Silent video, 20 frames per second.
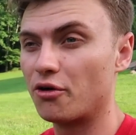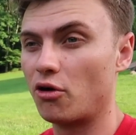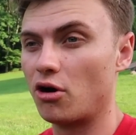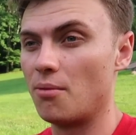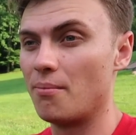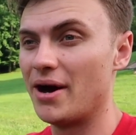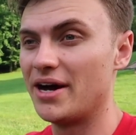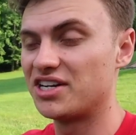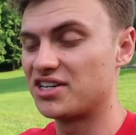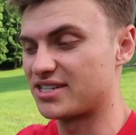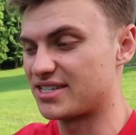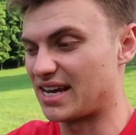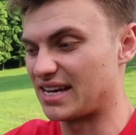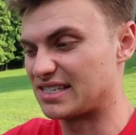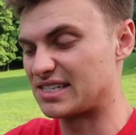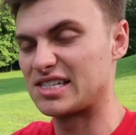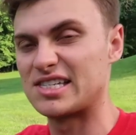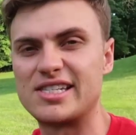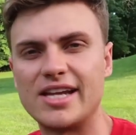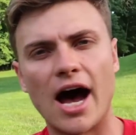or it might just
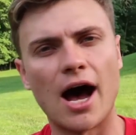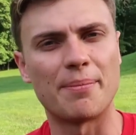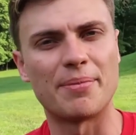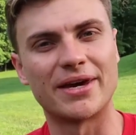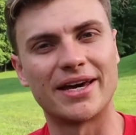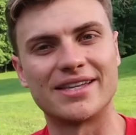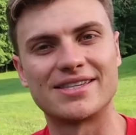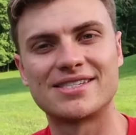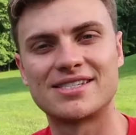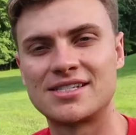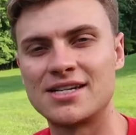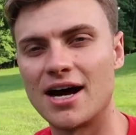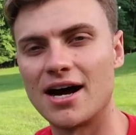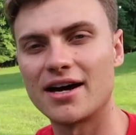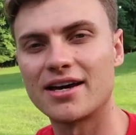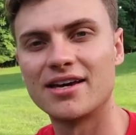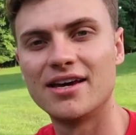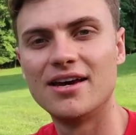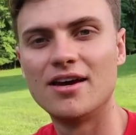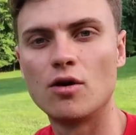like stop and get
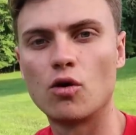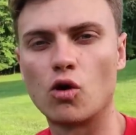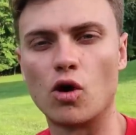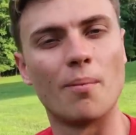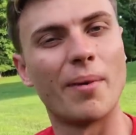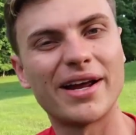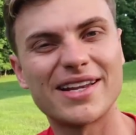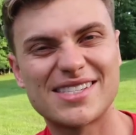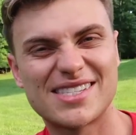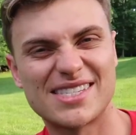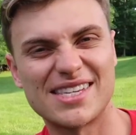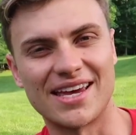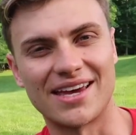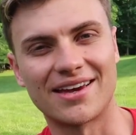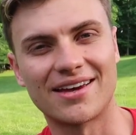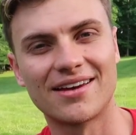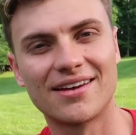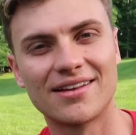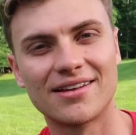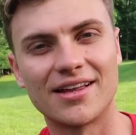stuck, or it might
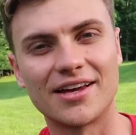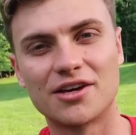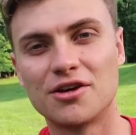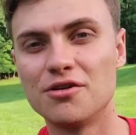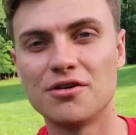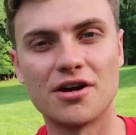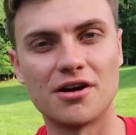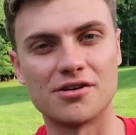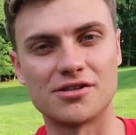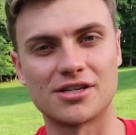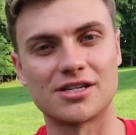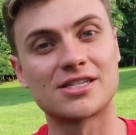sink. Like, who knows?